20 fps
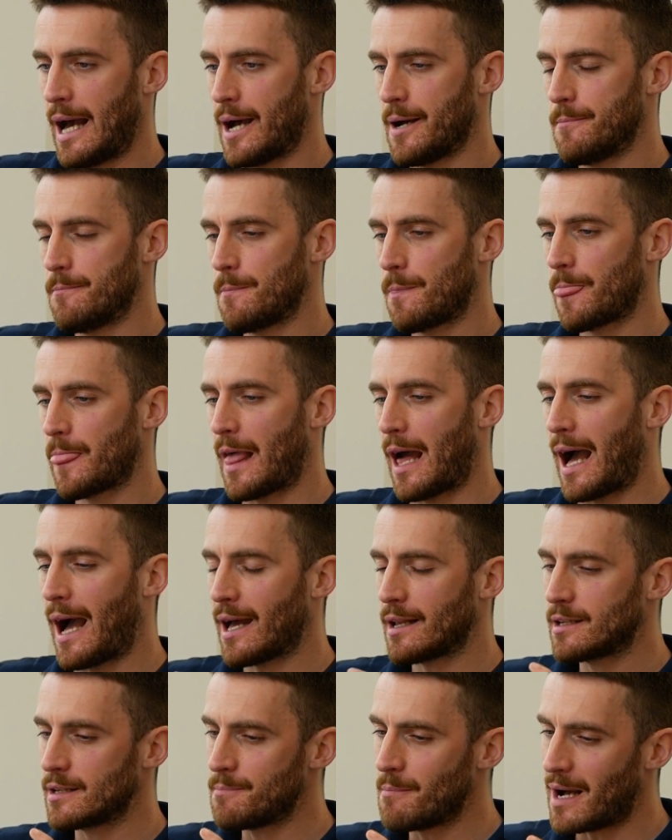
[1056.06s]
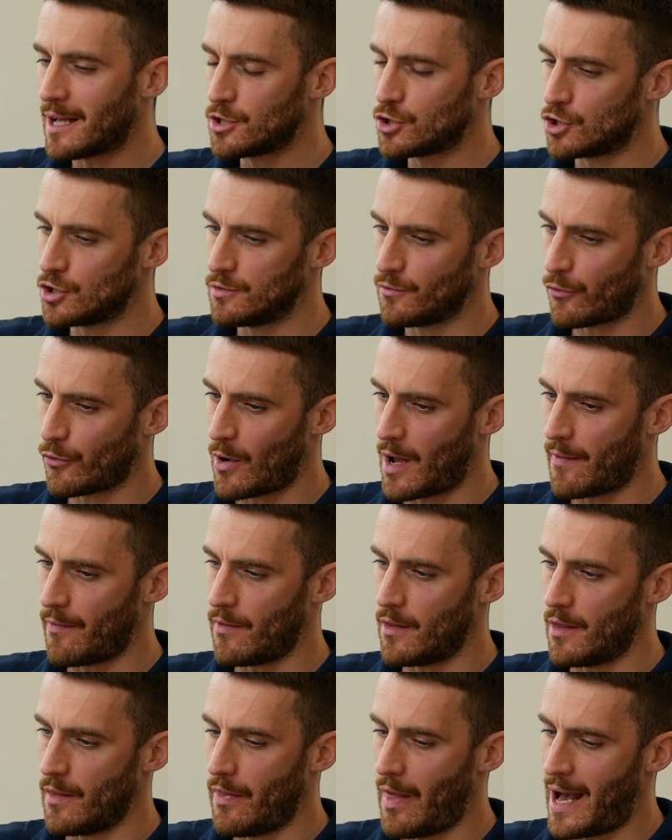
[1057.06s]
I'd imagine,
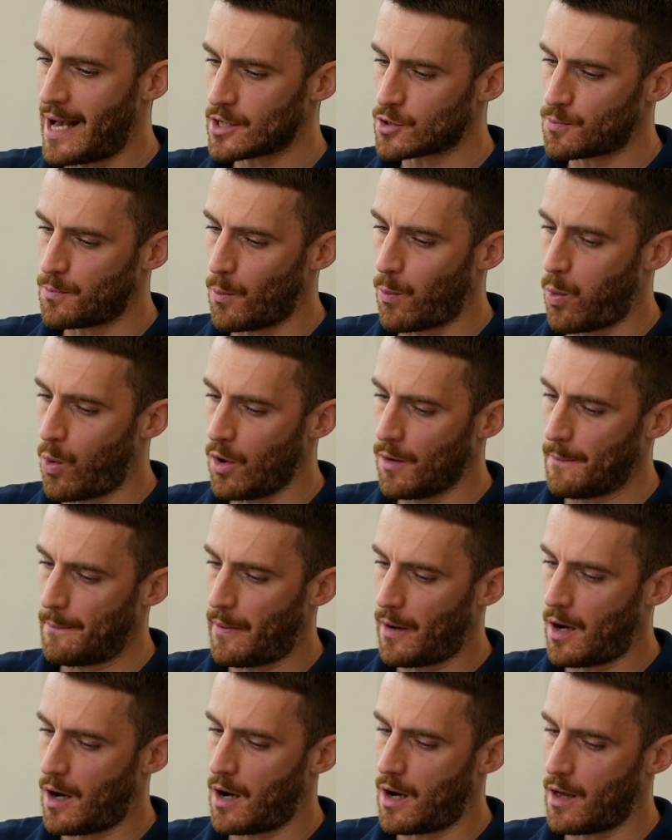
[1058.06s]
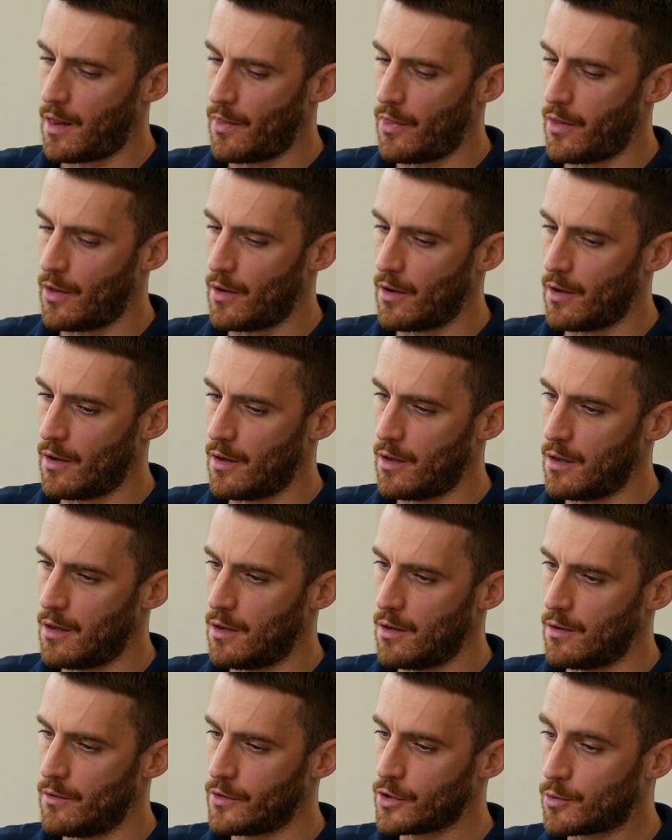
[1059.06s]
Fran, that's one part that
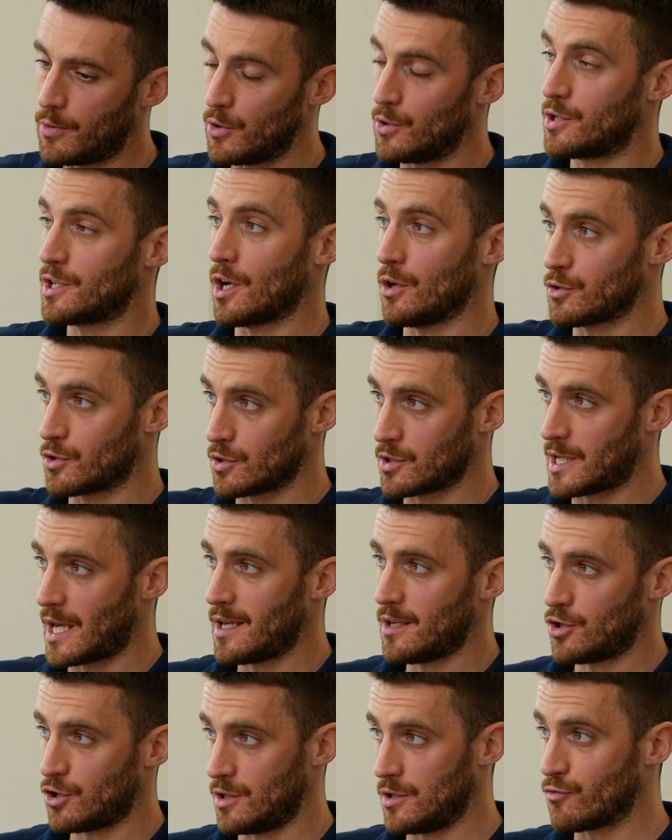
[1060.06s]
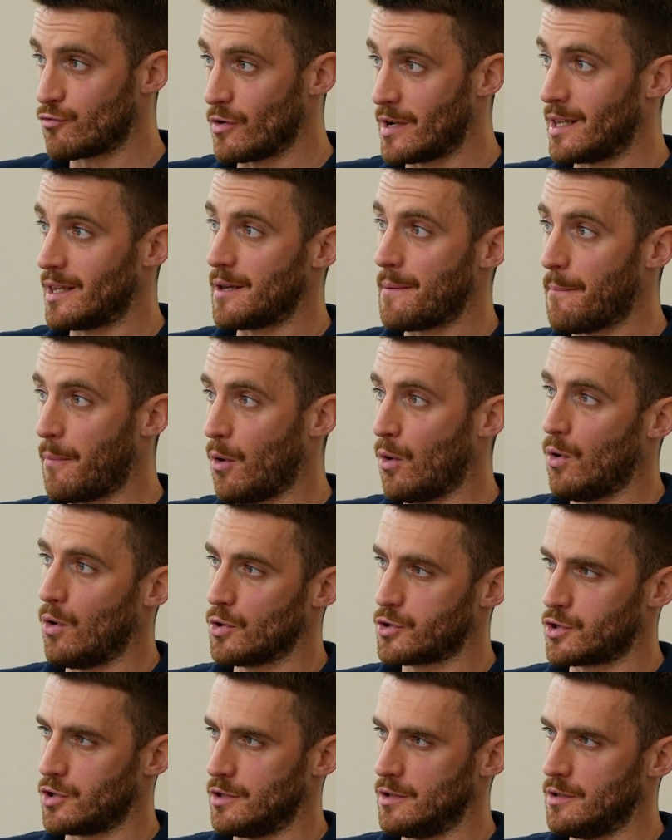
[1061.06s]
community consultation is really
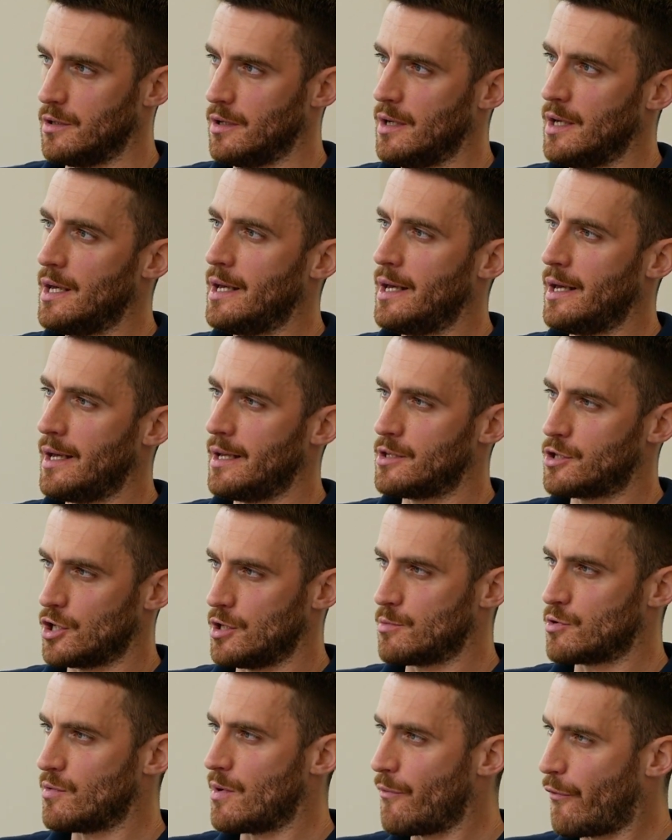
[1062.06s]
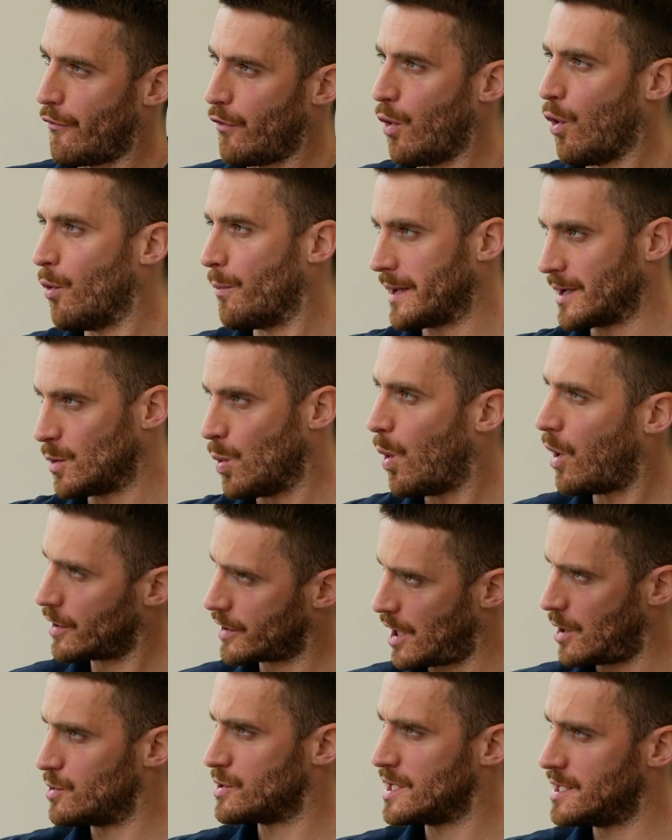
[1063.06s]
important in terms of informing what
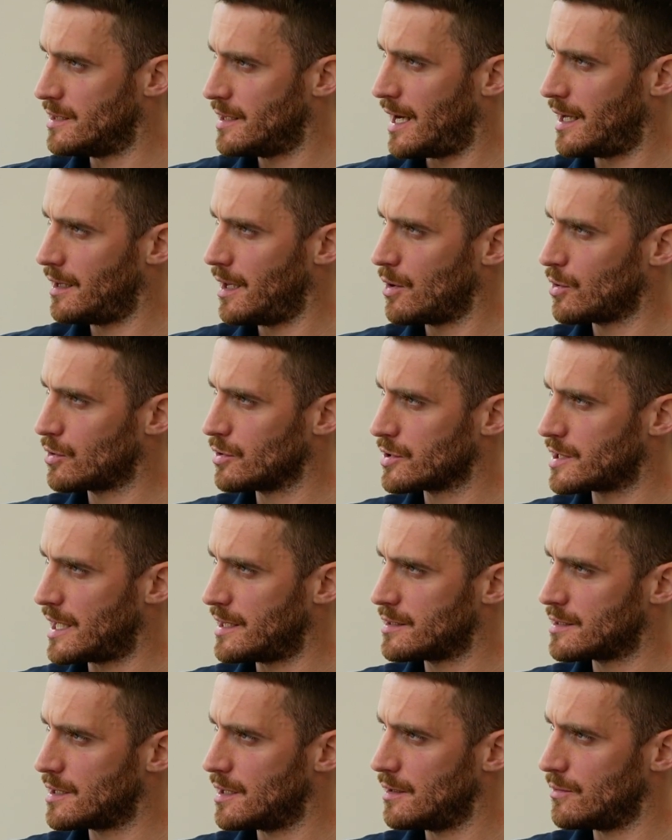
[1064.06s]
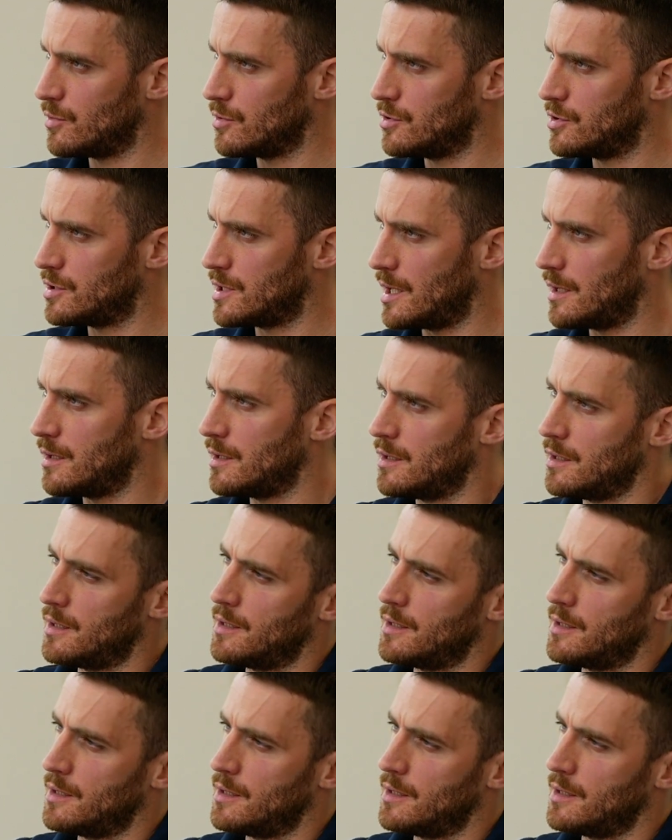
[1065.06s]
goes in that local centre, would you say?